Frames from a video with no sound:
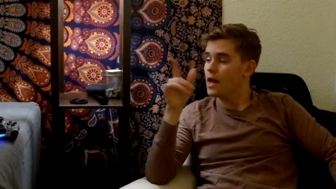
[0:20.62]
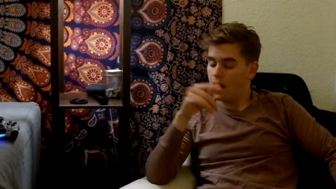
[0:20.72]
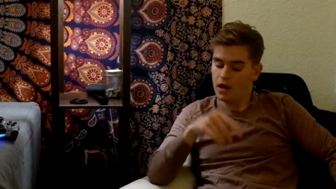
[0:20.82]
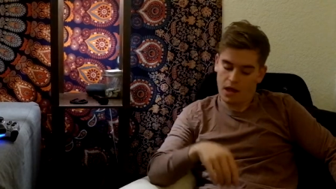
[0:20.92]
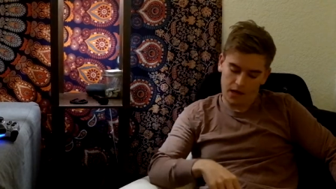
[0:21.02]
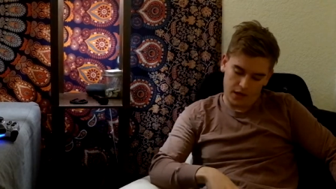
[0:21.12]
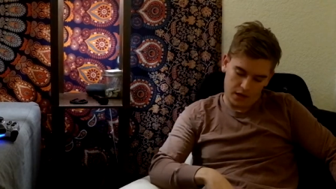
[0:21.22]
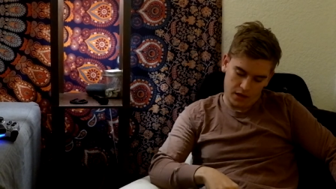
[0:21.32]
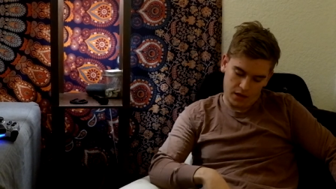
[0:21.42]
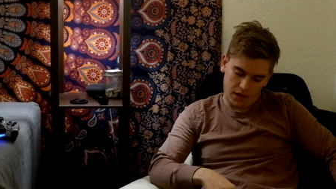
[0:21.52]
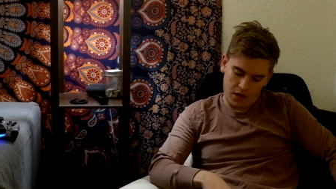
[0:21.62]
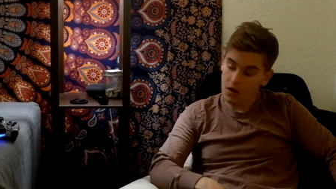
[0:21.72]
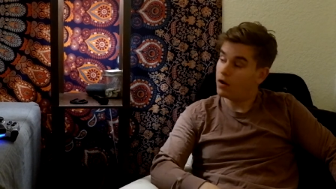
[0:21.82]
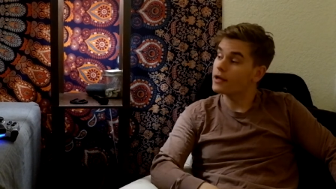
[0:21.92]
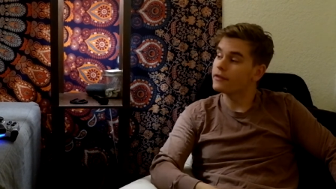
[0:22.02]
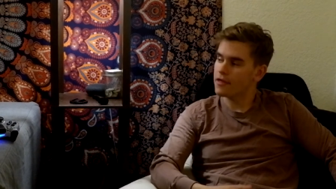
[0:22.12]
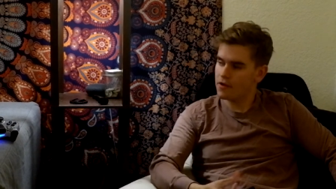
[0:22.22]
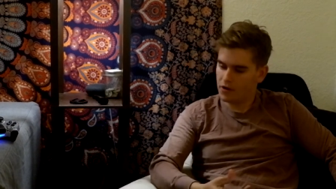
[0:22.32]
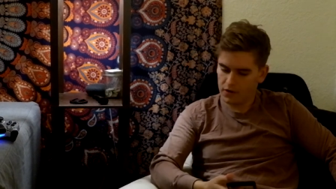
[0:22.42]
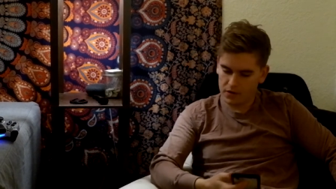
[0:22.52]
yeah, I can. Uh, I'll get that
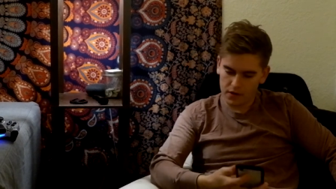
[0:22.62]
started.